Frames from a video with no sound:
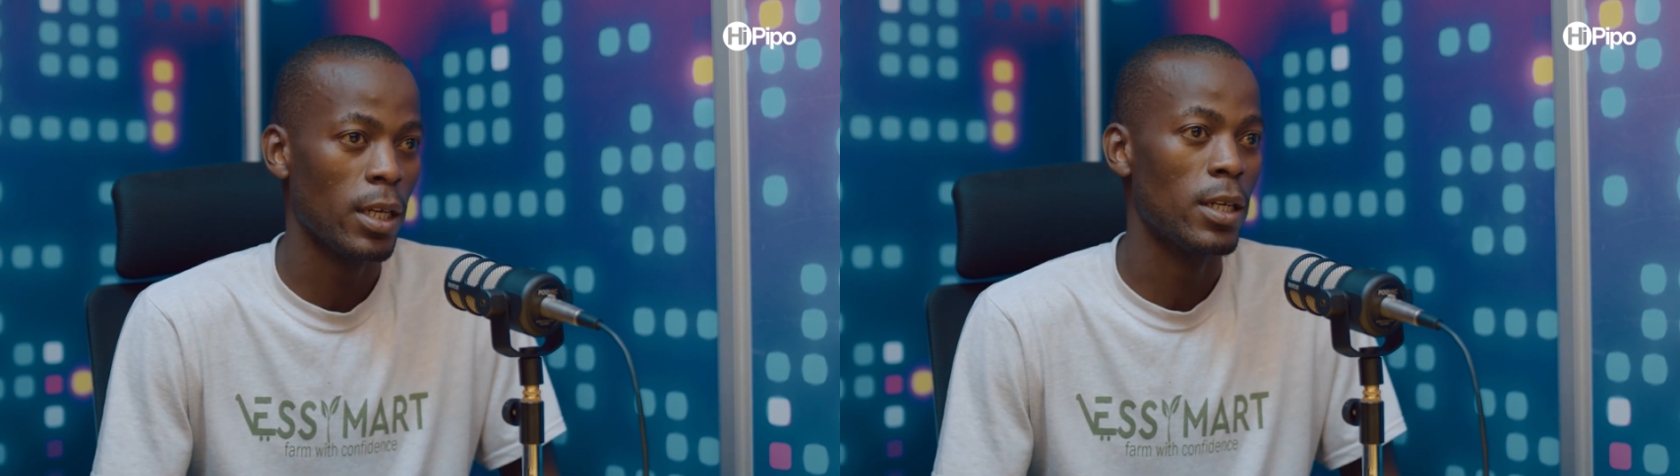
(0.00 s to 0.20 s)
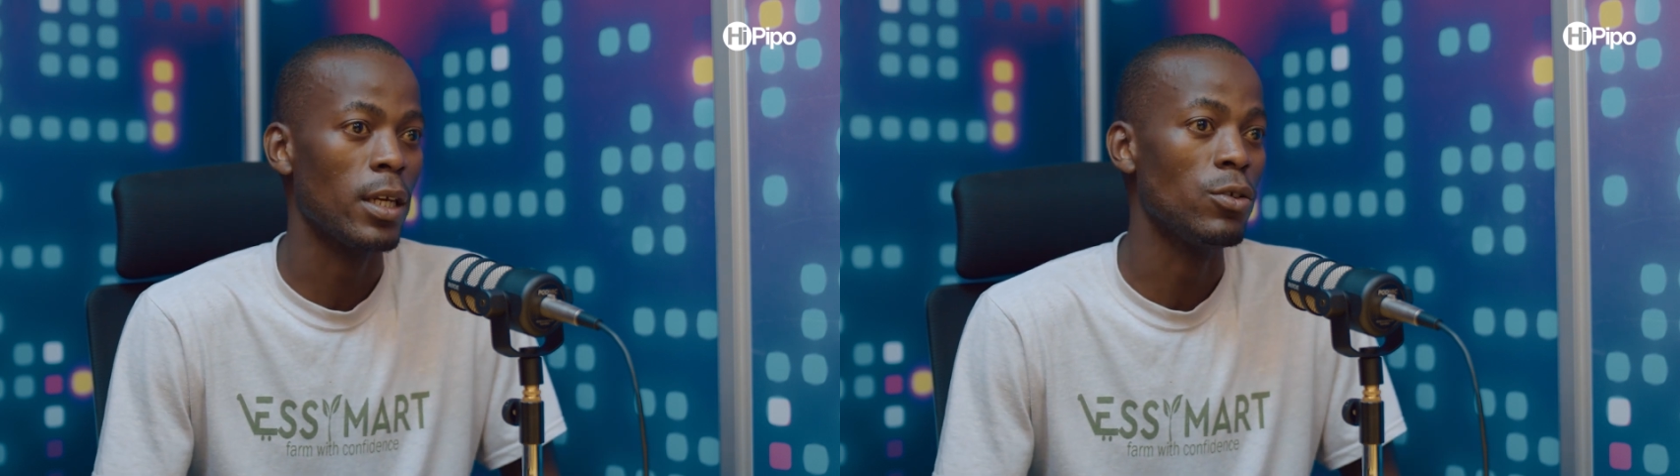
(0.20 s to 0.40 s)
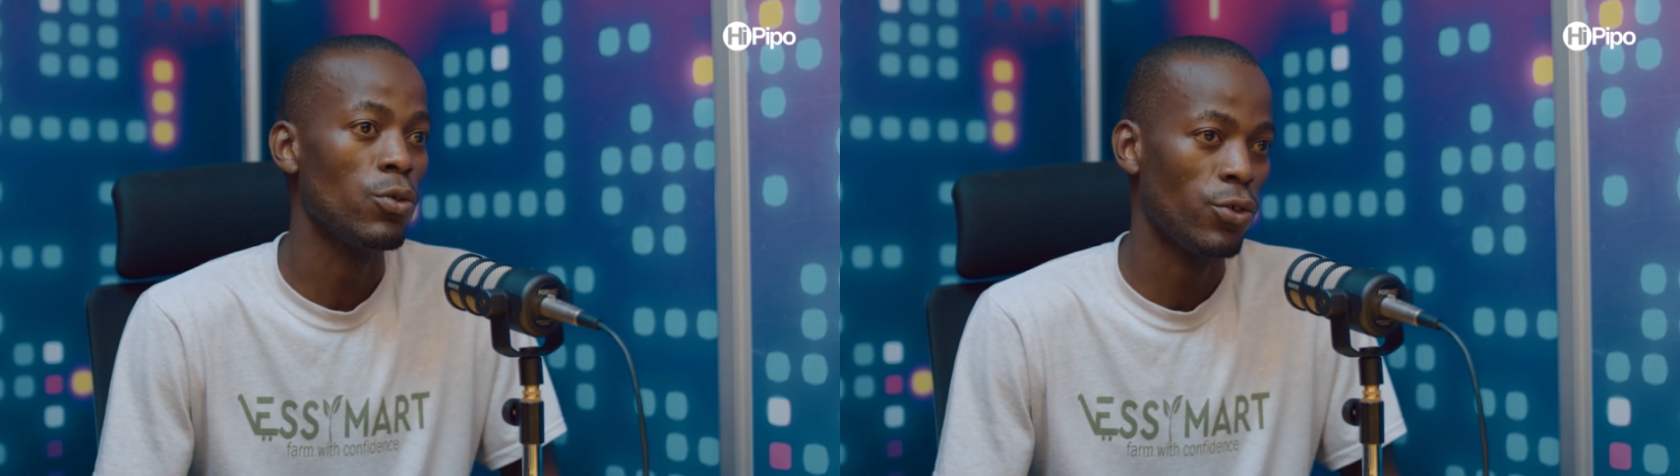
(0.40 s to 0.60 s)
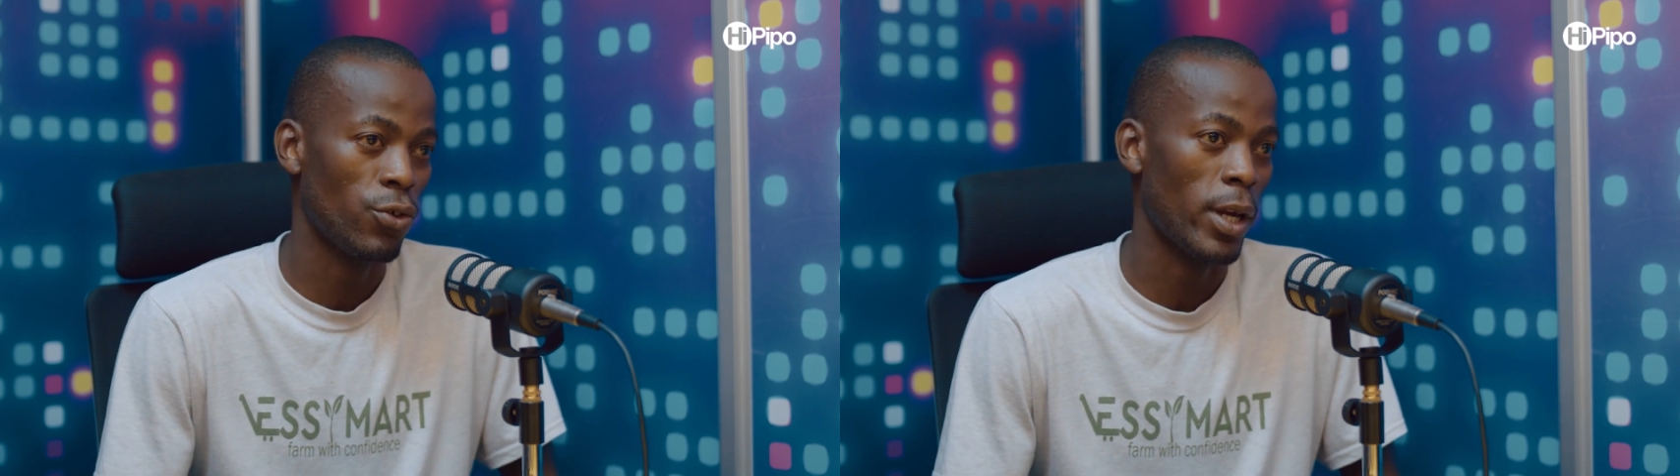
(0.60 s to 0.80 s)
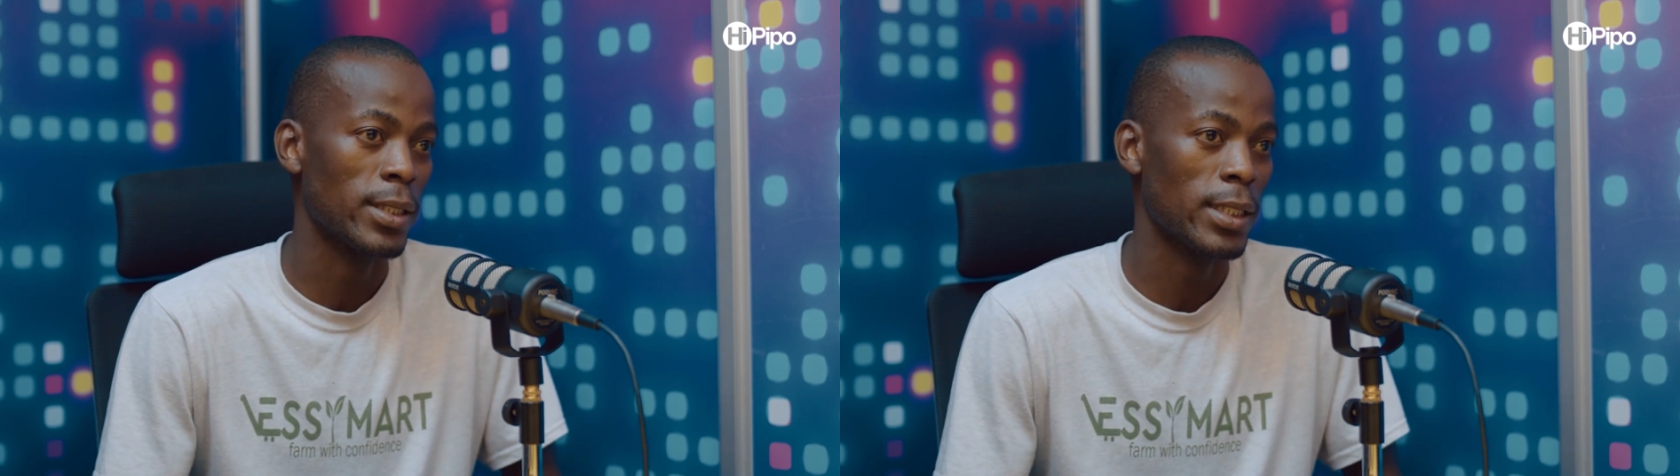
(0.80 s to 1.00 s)
they do
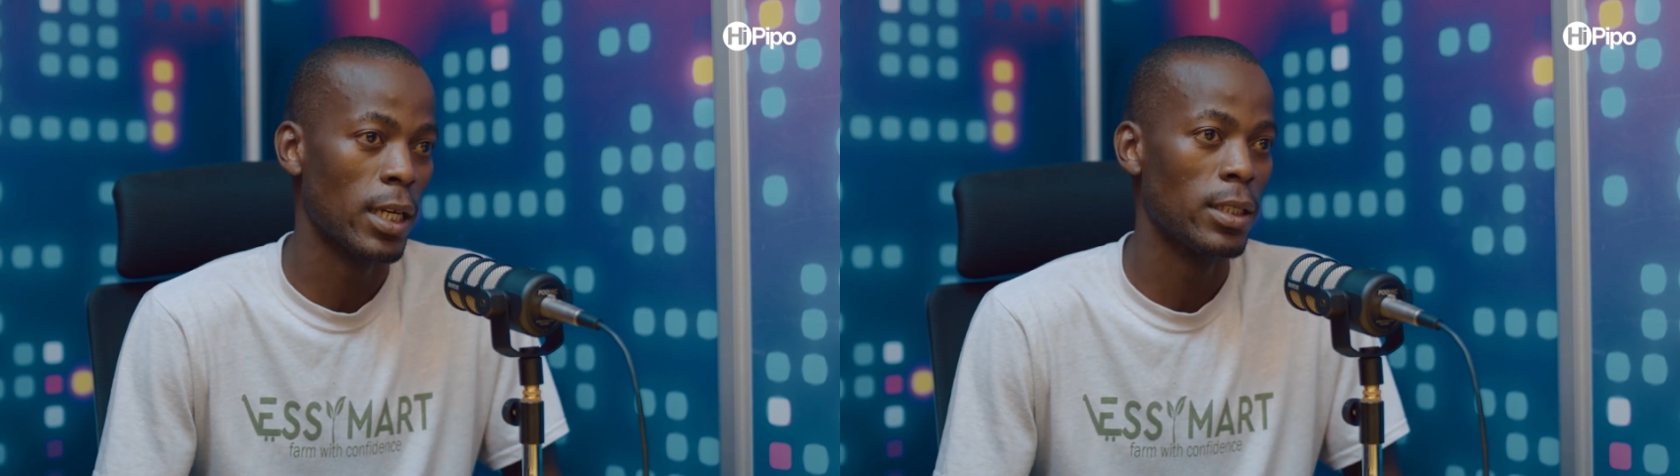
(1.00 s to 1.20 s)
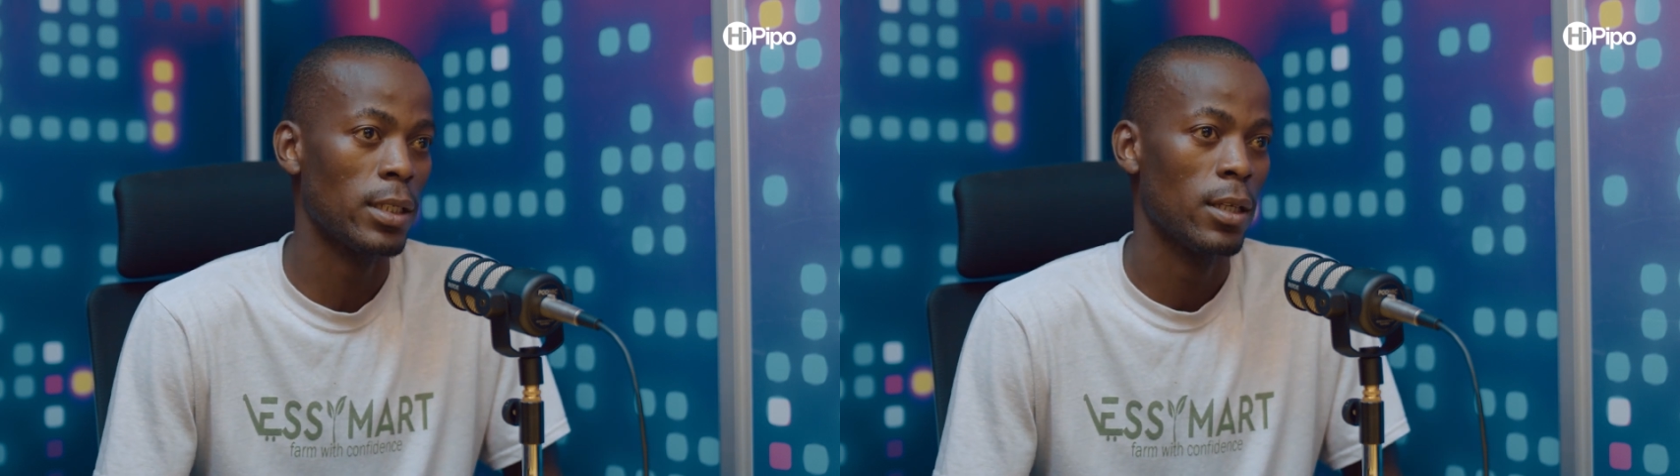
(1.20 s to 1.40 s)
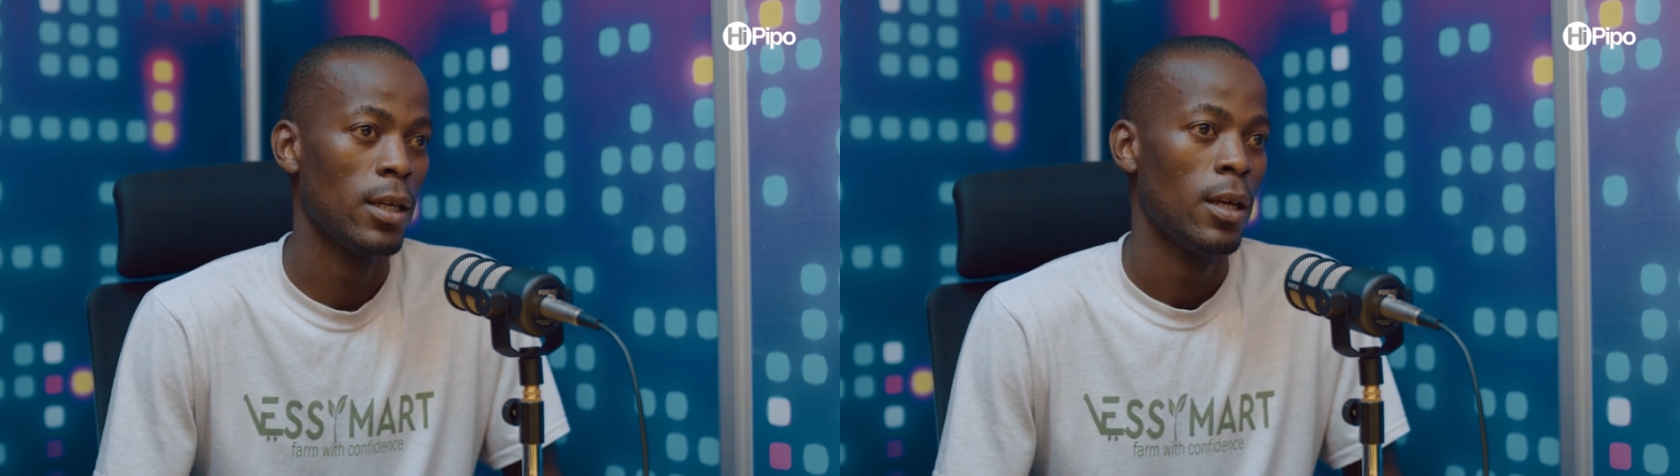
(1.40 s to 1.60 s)
transact